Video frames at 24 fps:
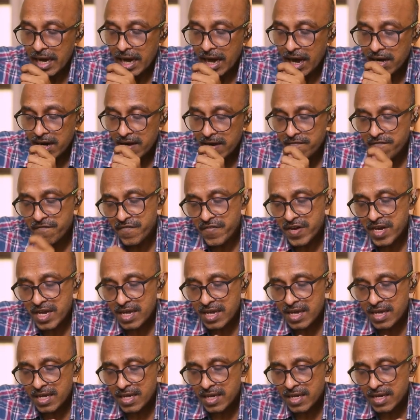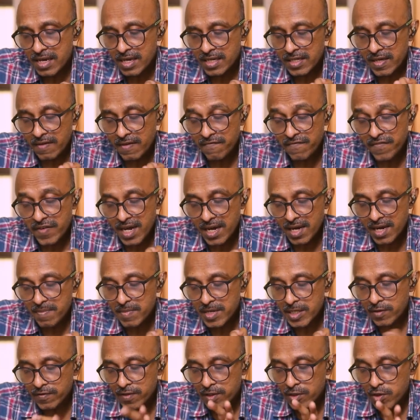Is every
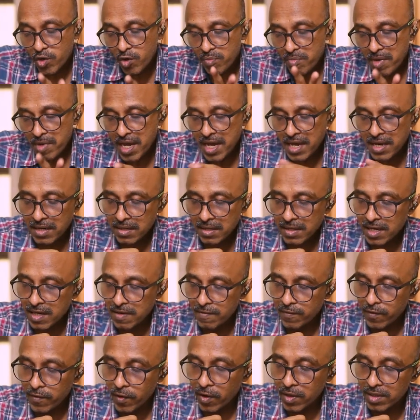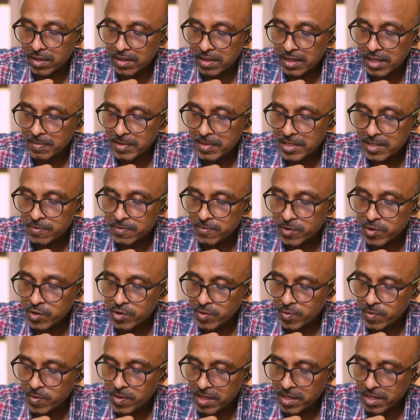element of the domain involved? Let me just use
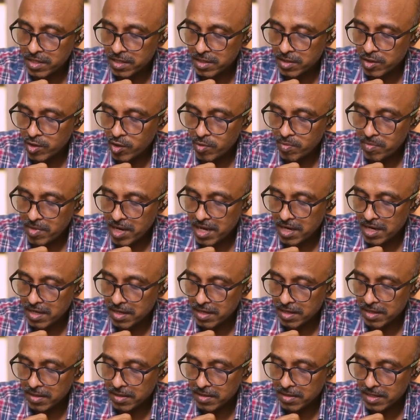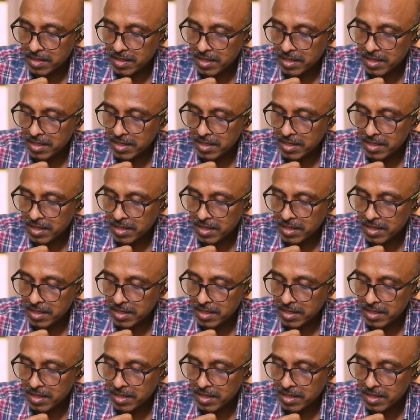the word domain here.